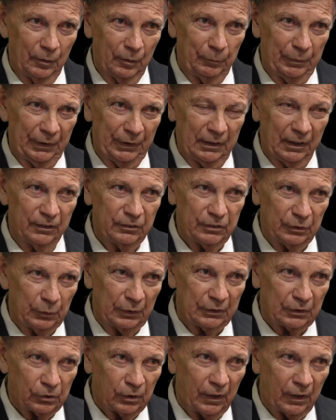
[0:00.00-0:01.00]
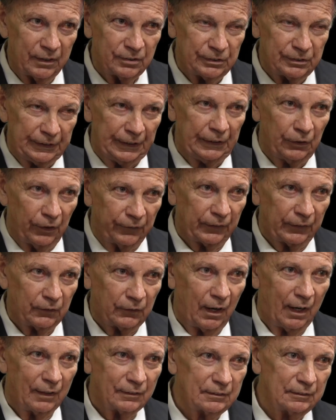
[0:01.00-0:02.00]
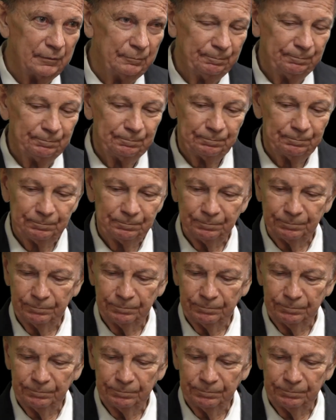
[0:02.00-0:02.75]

because of what Christ did on the cross. That's right.